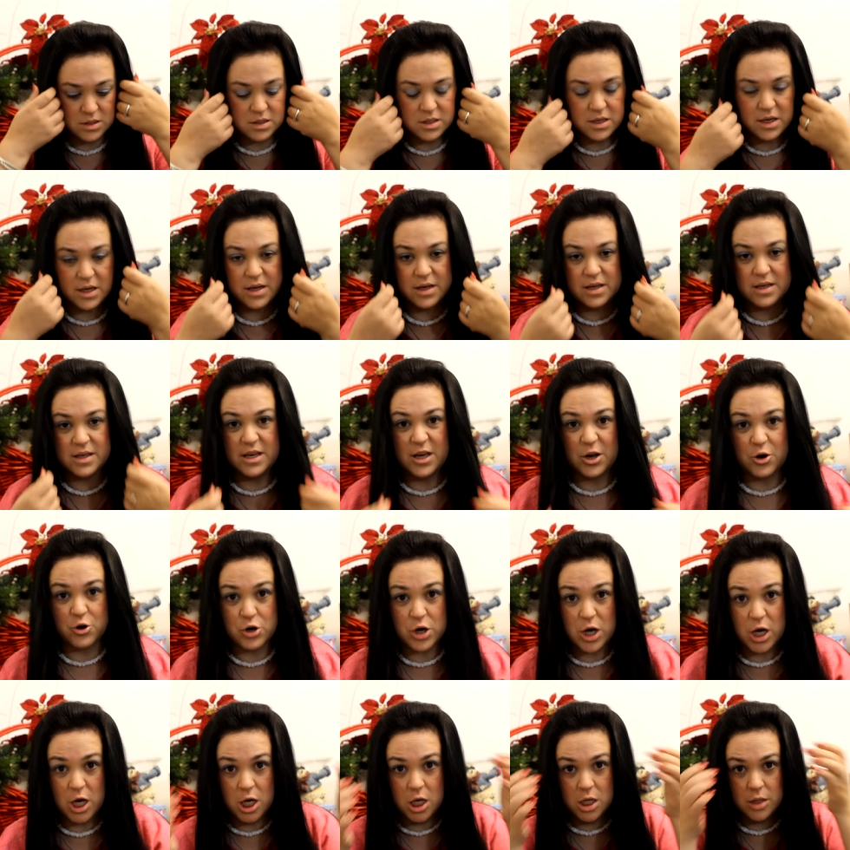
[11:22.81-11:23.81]
get it get her
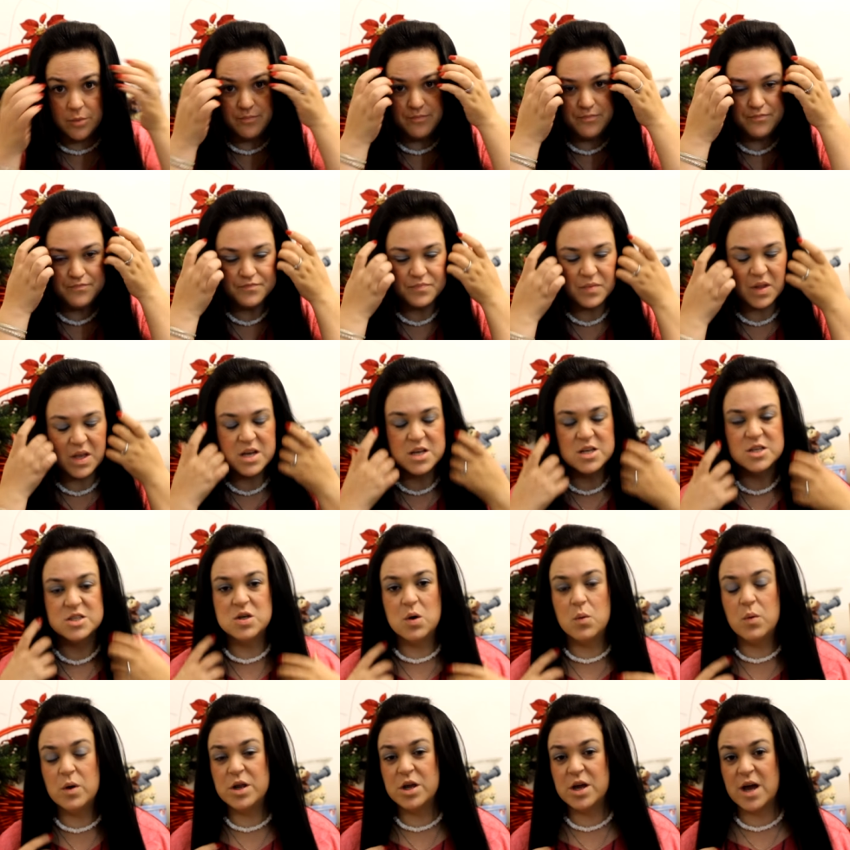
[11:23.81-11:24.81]
done.
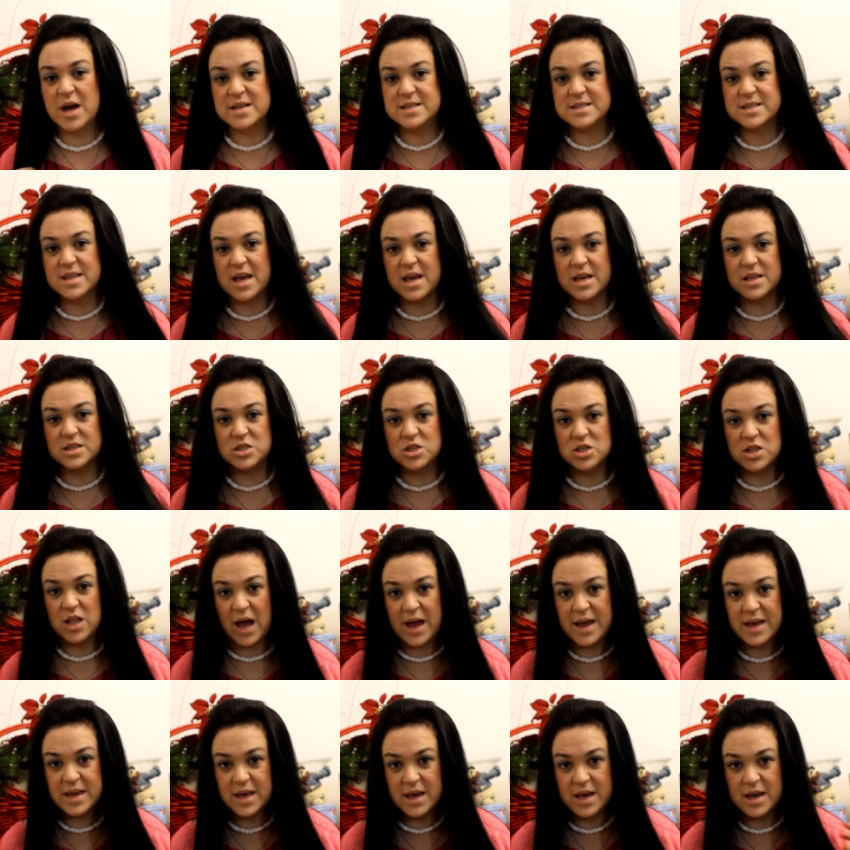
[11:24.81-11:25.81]
So what do you guys think? Do you
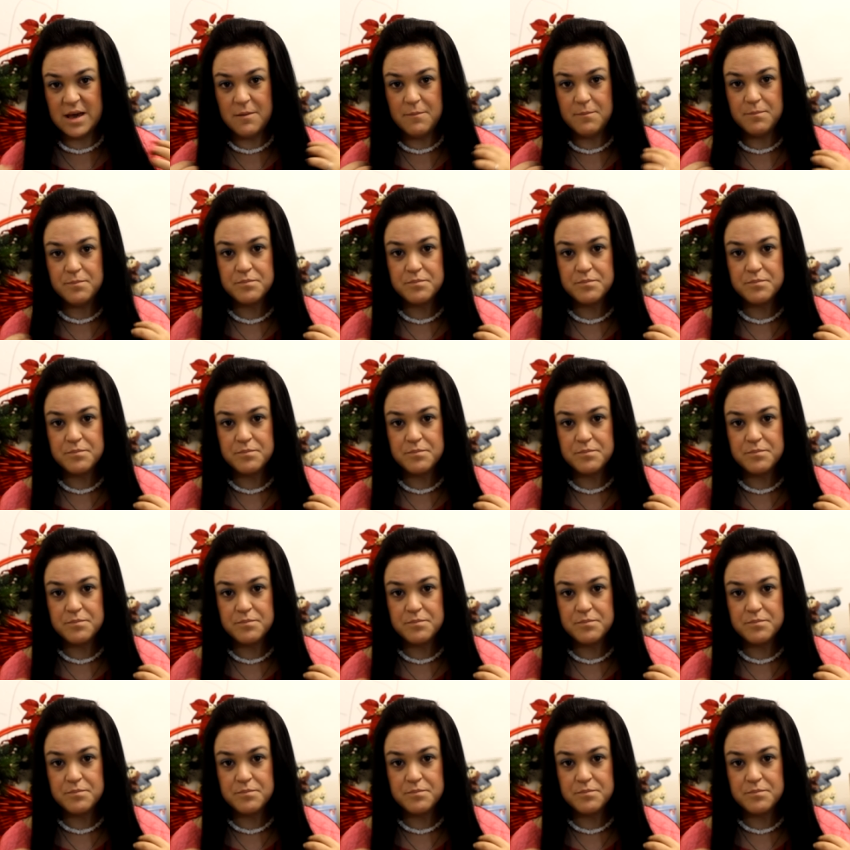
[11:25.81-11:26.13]
like it?